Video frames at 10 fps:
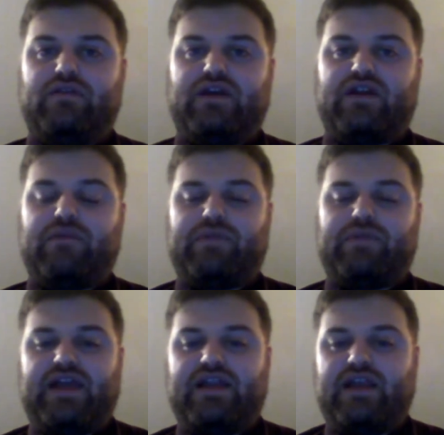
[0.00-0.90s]
look at our
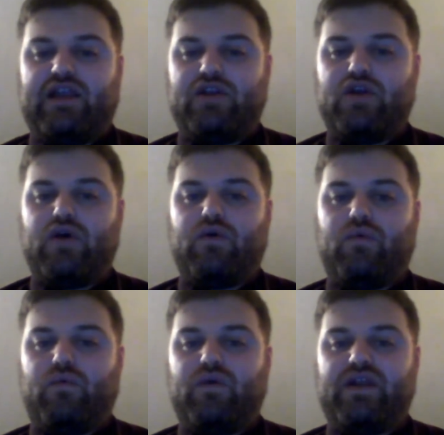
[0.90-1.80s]
plan, and
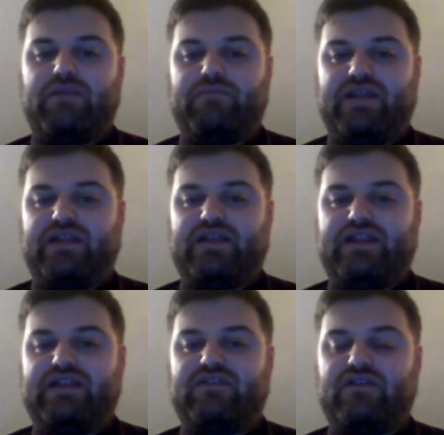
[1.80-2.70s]
know what Bentley
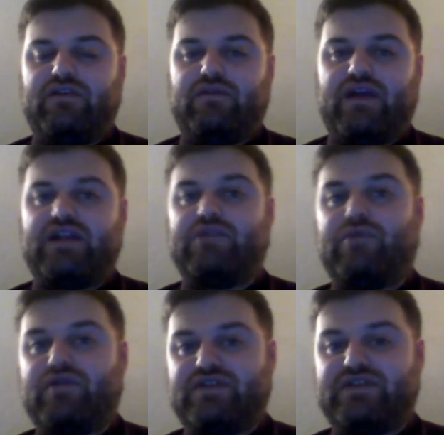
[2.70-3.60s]
needs to do in an
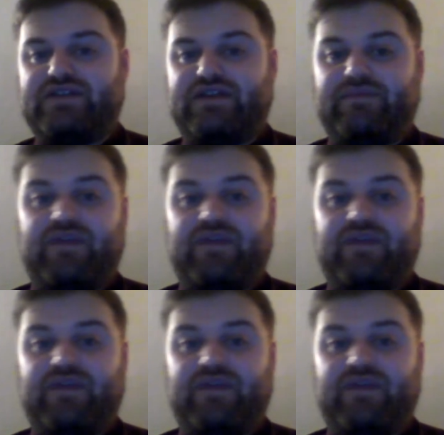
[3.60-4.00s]
emergency.